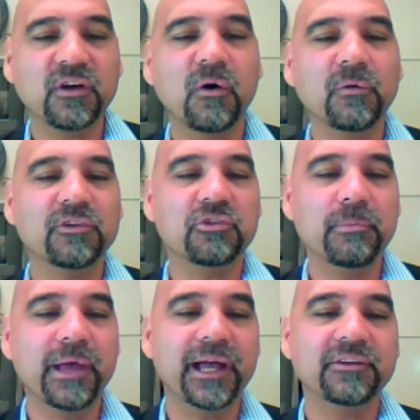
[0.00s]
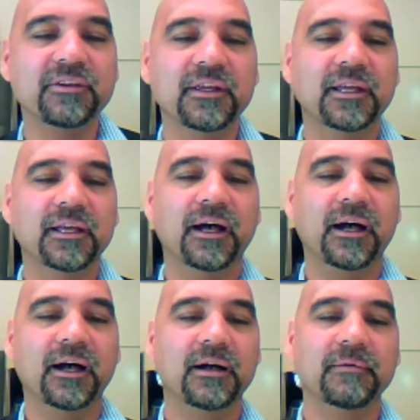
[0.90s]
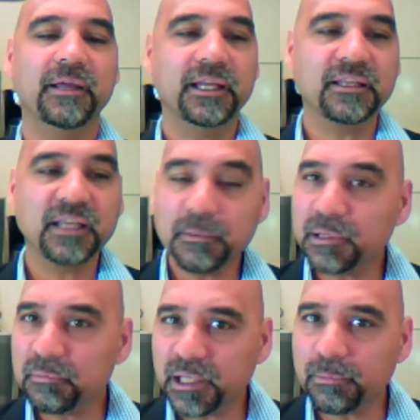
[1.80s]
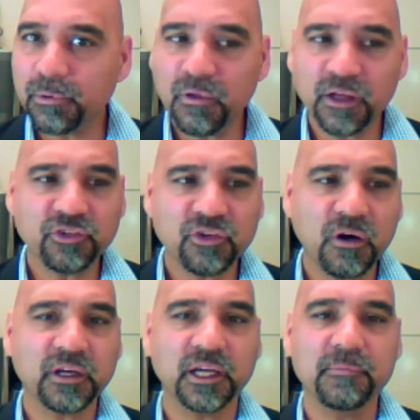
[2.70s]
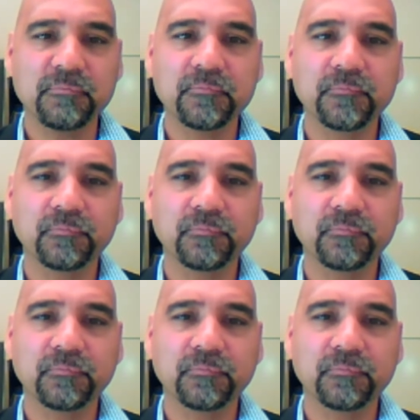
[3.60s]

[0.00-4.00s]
action to make sure that the goal is met uh, and keeping